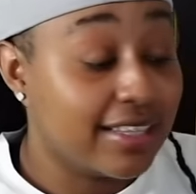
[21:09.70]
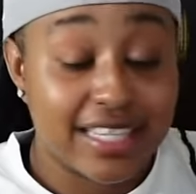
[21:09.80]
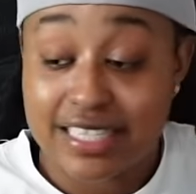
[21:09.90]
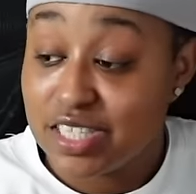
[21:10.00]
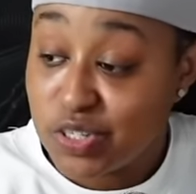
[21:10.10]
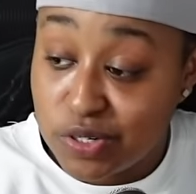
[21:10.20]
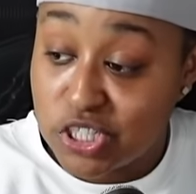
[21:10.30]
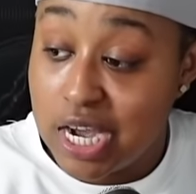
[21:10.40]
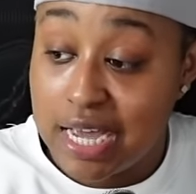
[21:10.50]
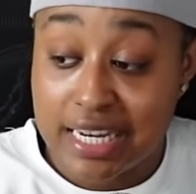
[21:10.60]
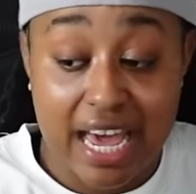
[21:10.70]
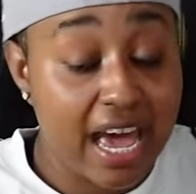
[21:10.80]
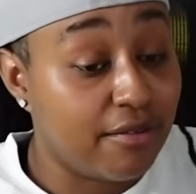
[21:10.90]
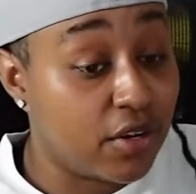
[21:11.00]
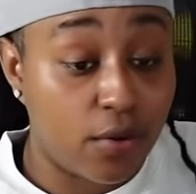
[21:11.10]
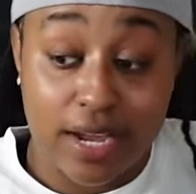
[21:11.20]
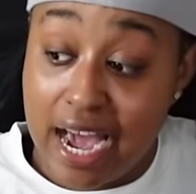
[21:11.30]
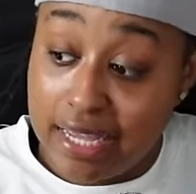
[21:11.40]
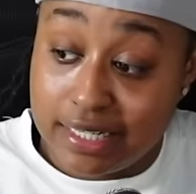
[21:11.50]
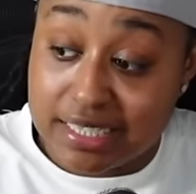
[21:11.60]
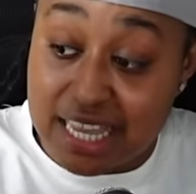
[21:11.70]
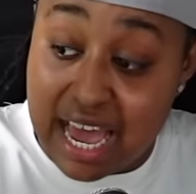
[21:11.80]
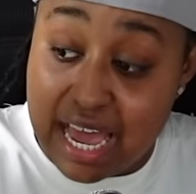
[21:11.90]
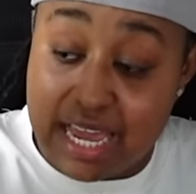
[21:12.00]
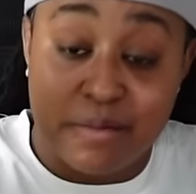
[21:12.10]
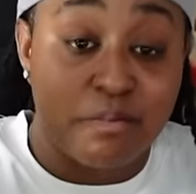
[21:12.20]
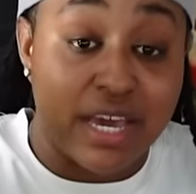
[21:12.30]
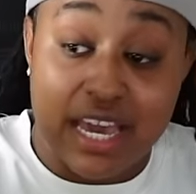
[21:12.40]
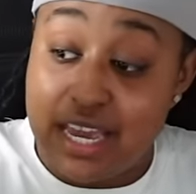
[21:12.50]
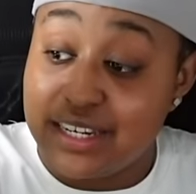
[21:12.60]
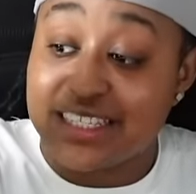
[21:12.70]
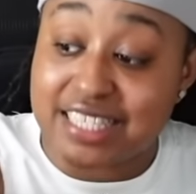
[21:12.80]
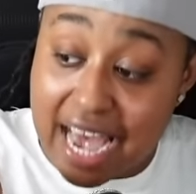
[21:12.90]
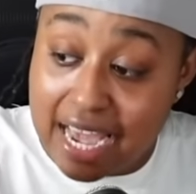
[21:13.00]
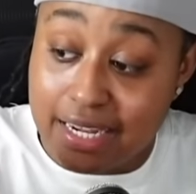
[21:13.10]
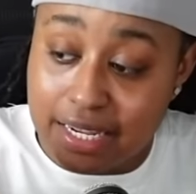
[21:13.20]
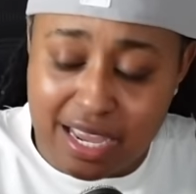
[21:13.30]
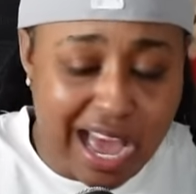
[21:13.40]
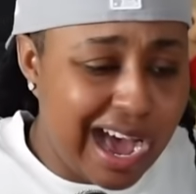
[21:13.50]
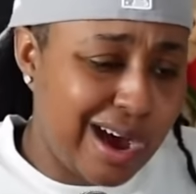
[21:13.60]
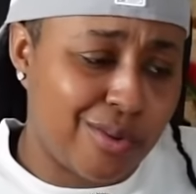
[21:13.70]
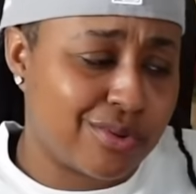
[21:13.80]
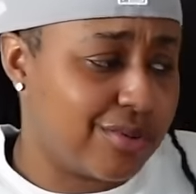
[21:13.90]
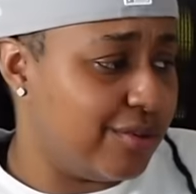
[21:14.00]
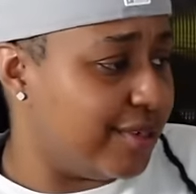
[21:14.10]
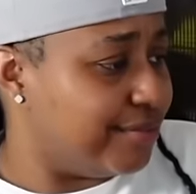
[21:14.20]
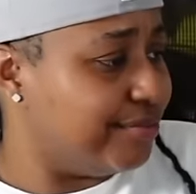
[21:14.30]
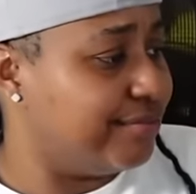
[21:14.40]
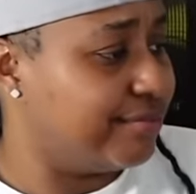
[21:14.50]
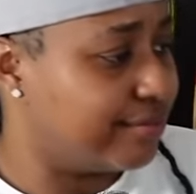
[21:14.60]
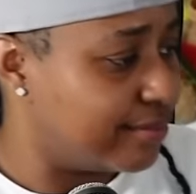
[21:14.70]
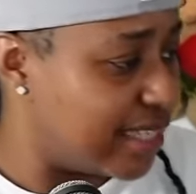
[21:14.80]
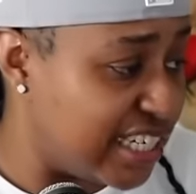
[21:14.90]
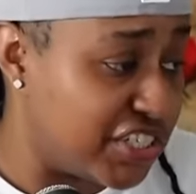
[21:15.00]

this is Chrisean not having no guidance. A, B, deciding I don't want to do it. And